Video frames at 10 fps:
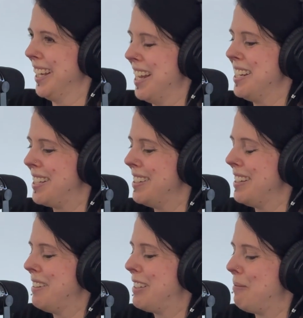And it turned
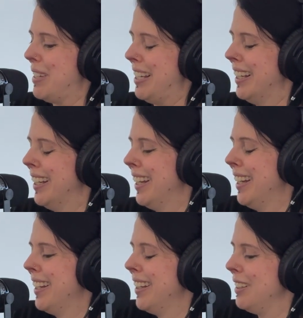out to be
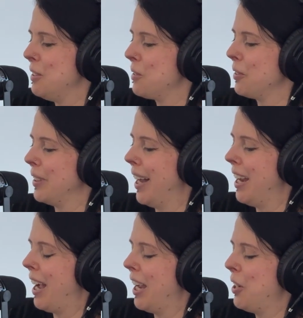useful.
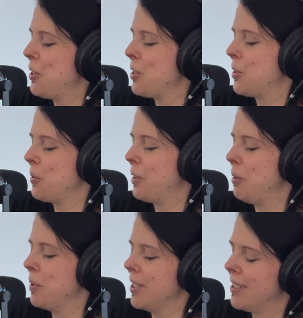I heard a story
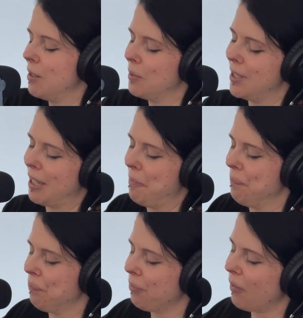once. It was a
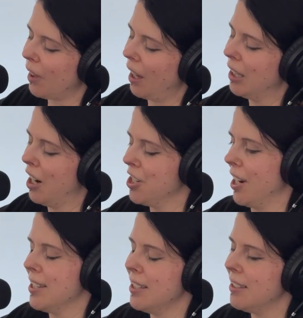large
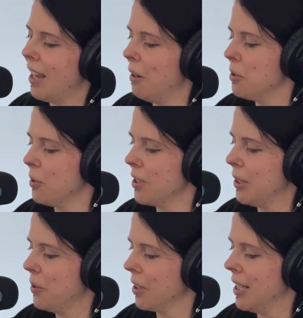IT outsourcing
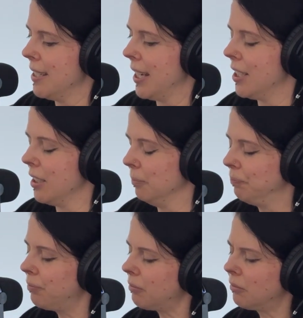organization,
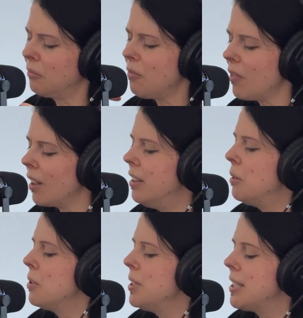and they
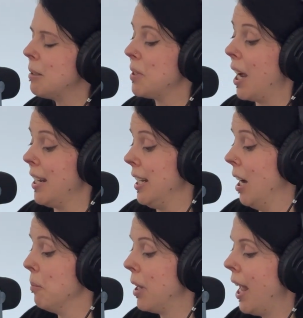were doing some tidy
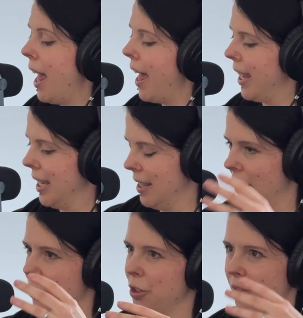up in
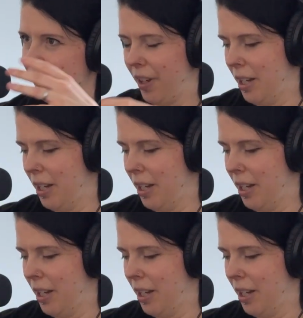their sort of,